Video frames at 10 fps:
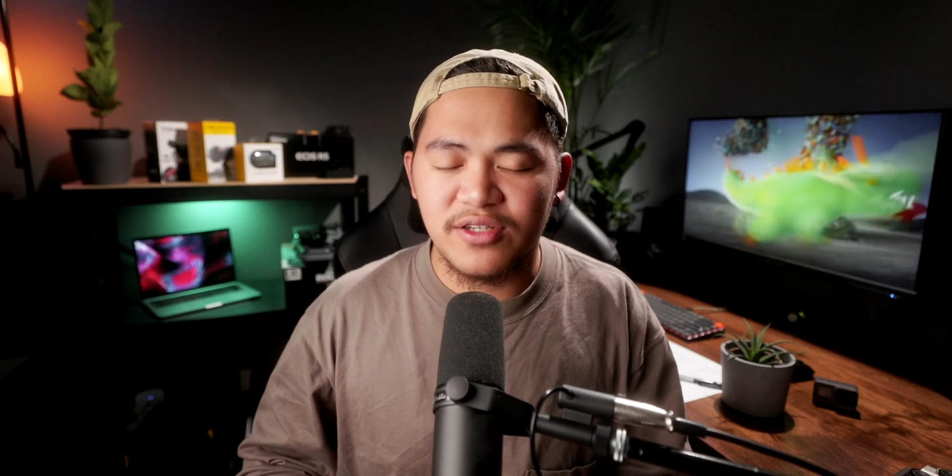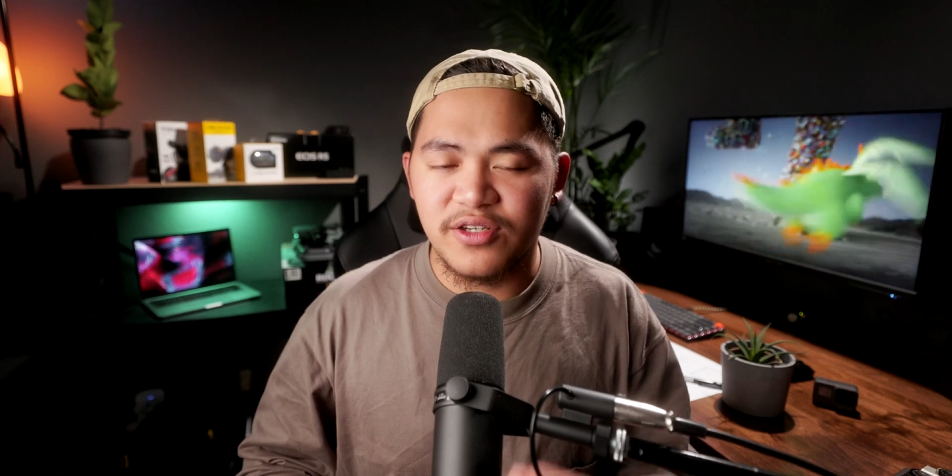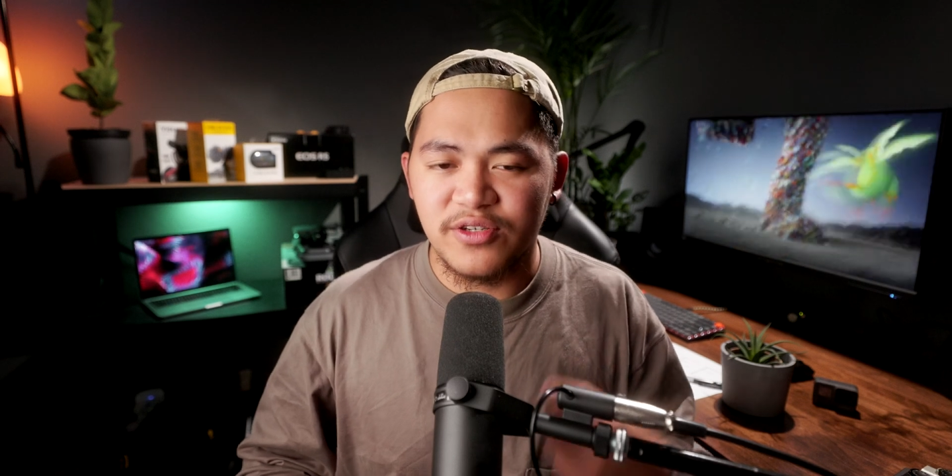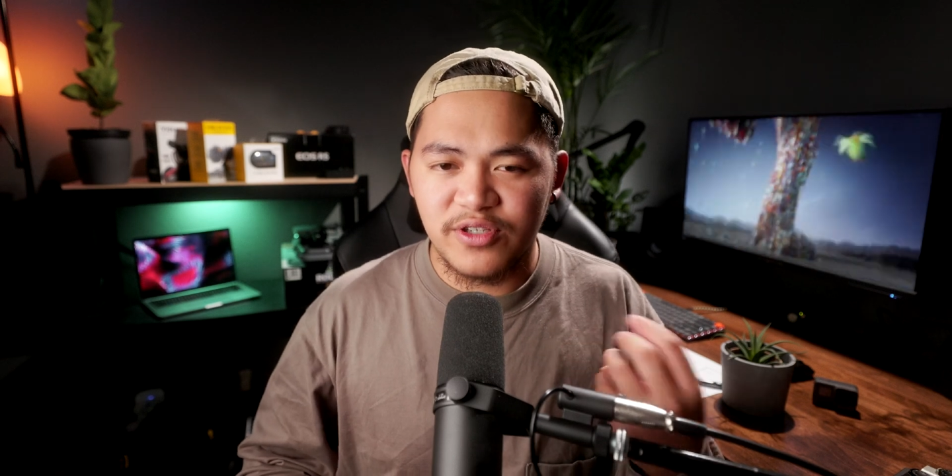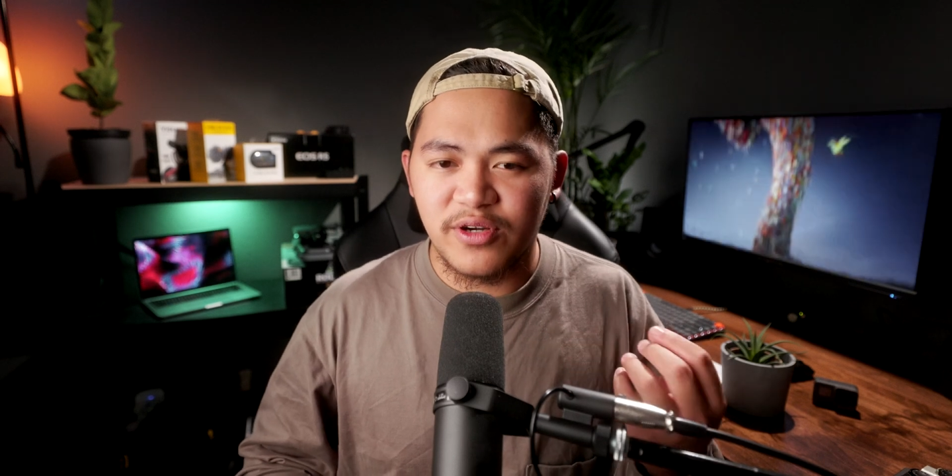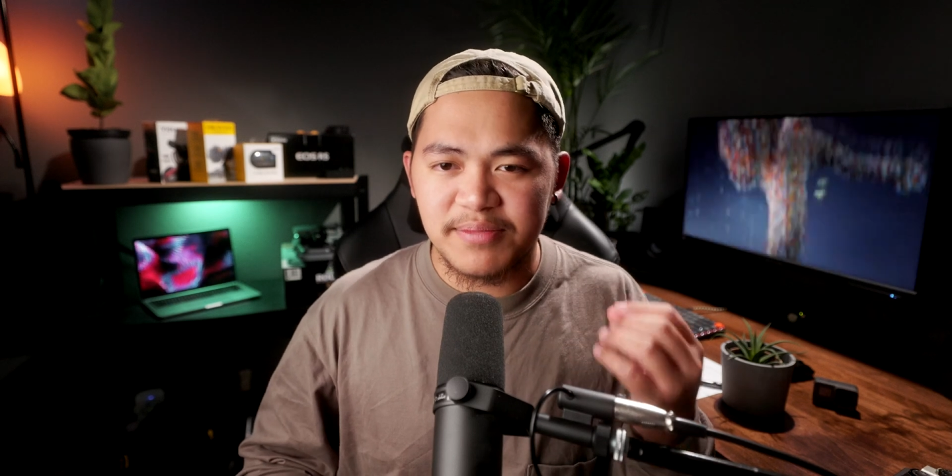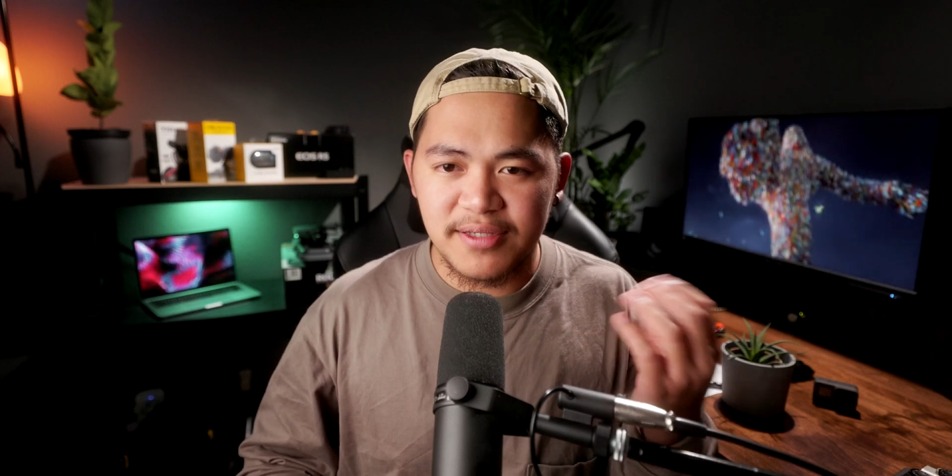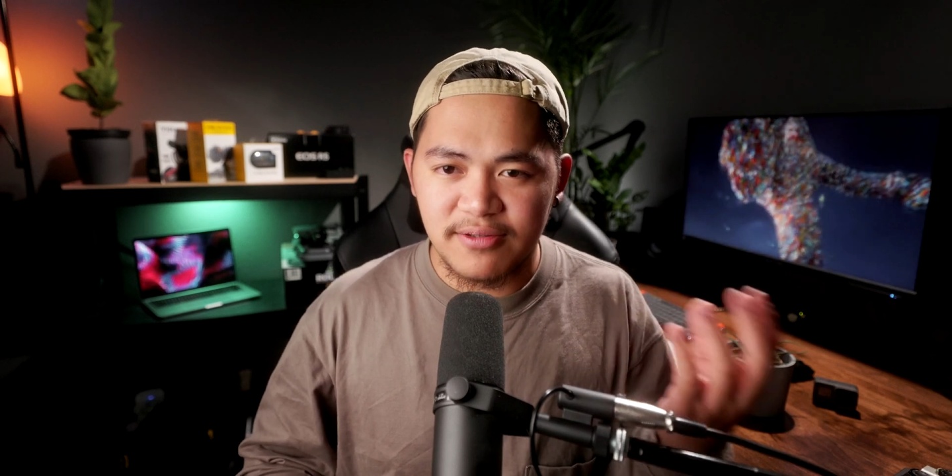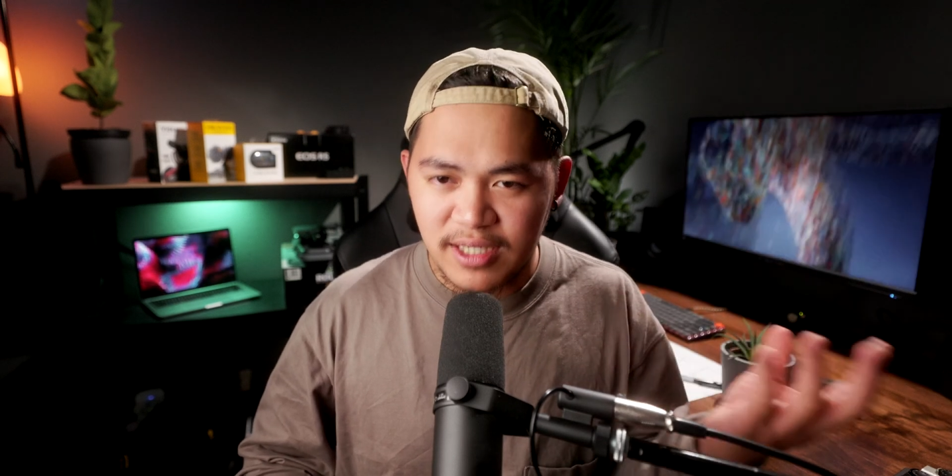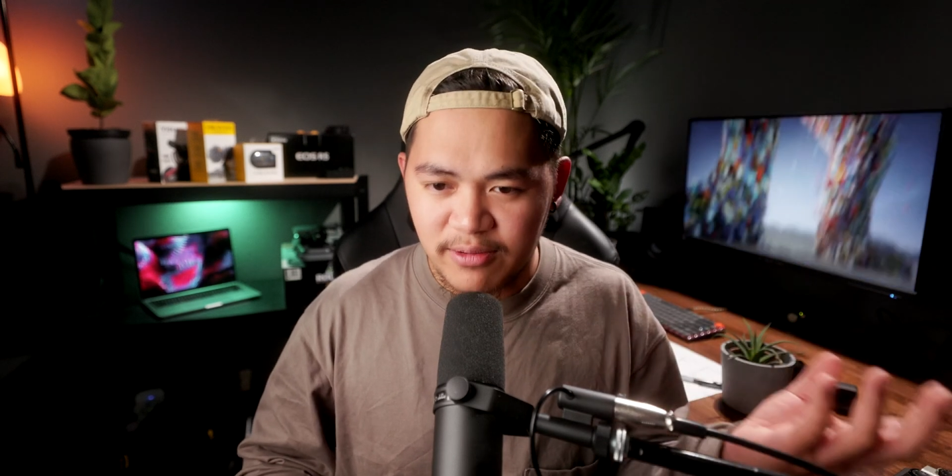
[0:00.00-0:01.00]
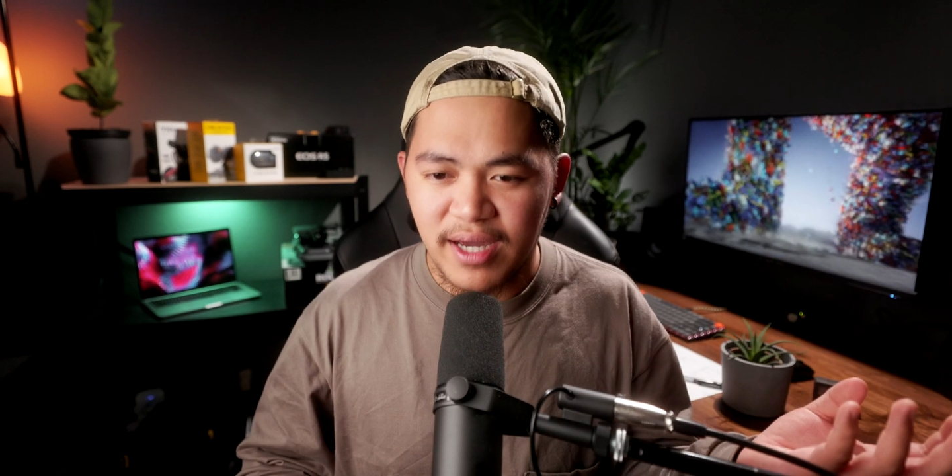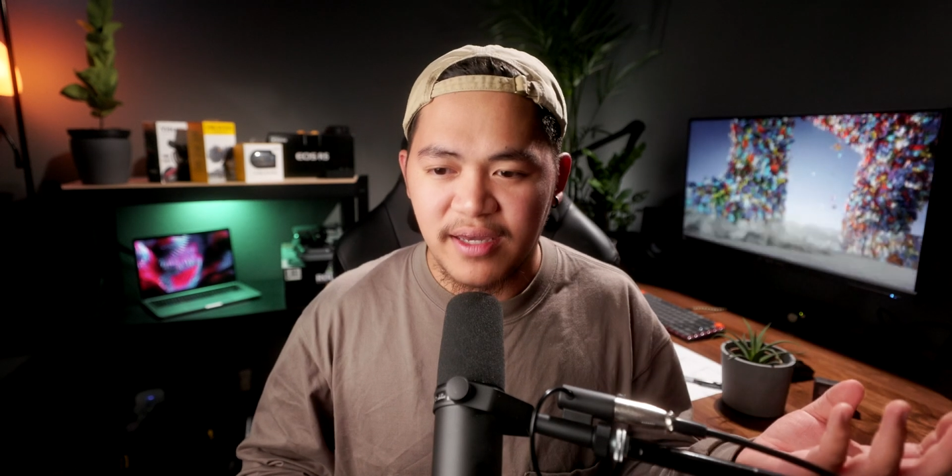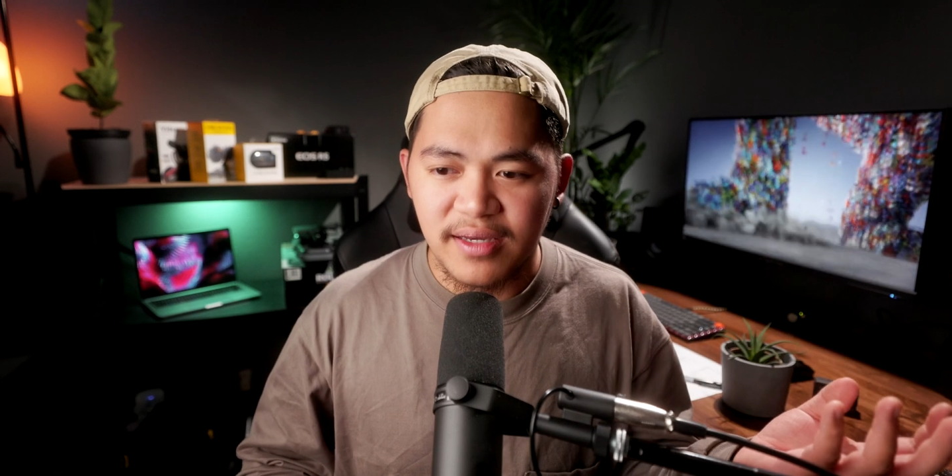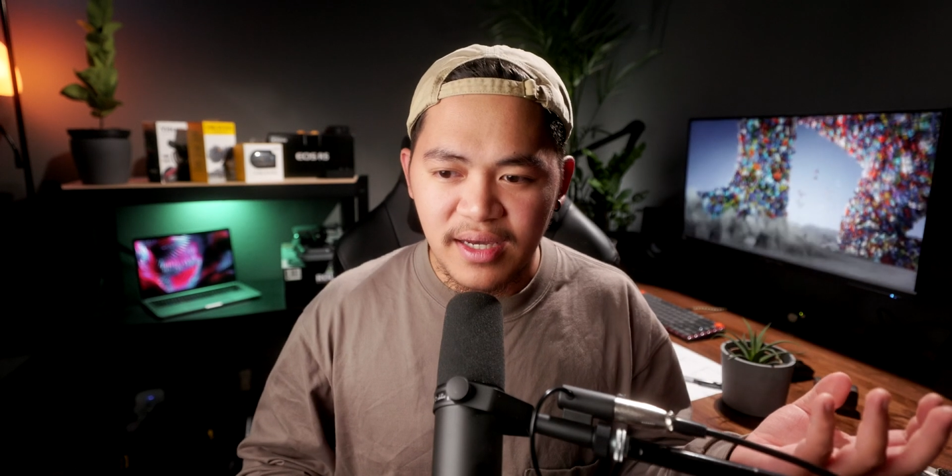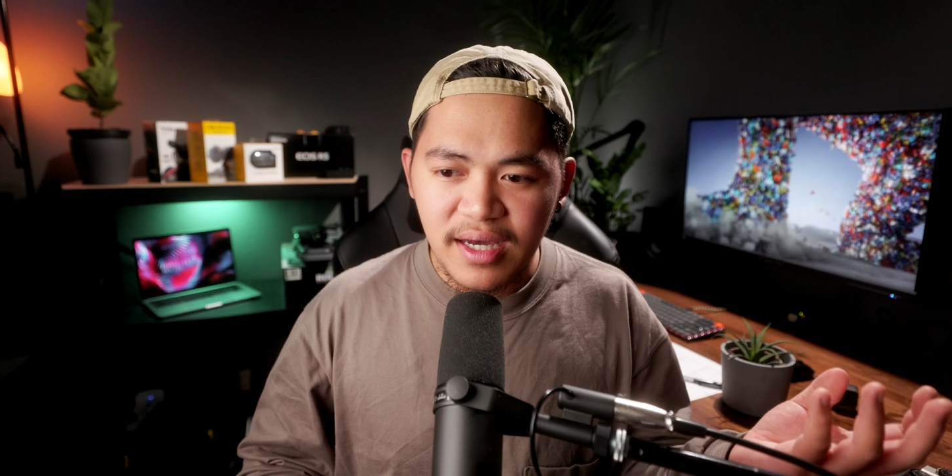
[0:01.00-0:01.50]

You're absolutely right.